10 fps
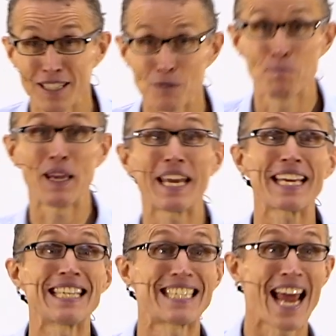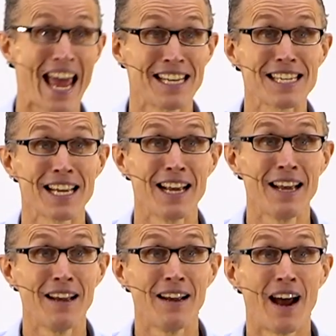He says, Be content.
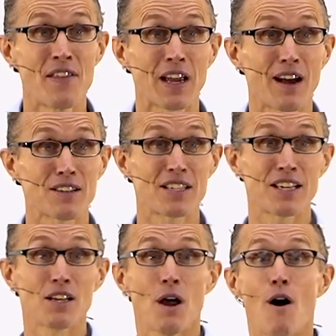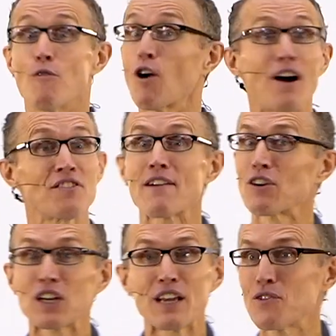And then God says, For I'll
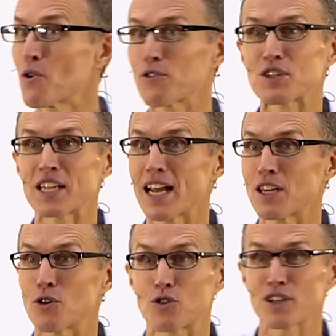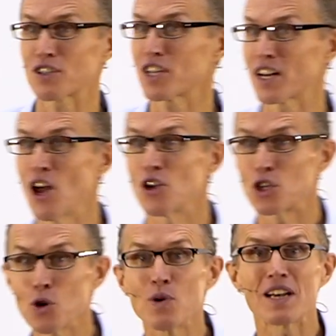never leave you or forsake you. Christian,
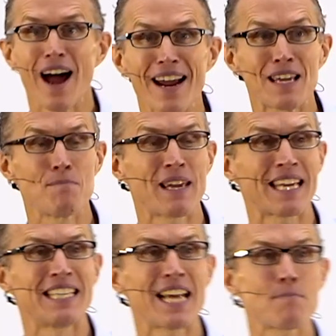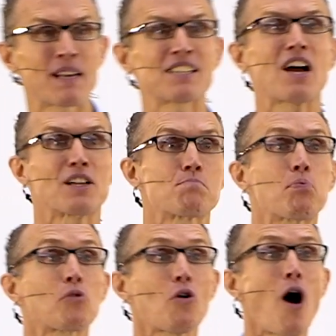you and I can be content because God has
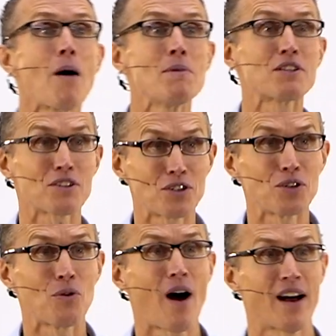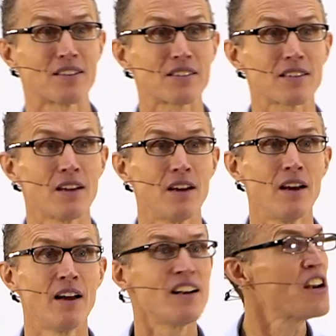promised to us
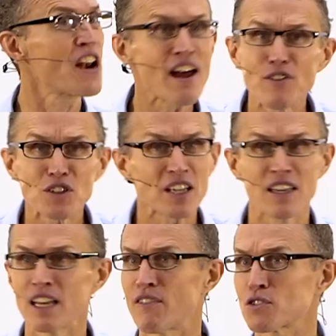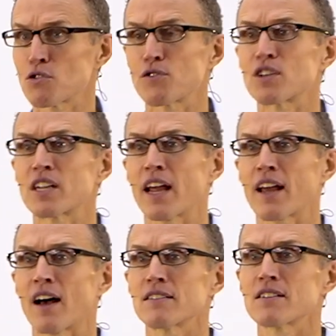never to leave us or
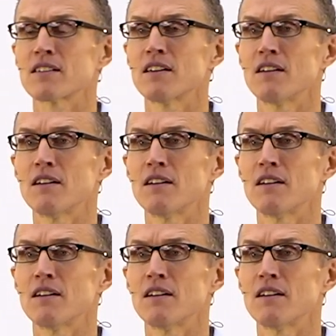forsake us.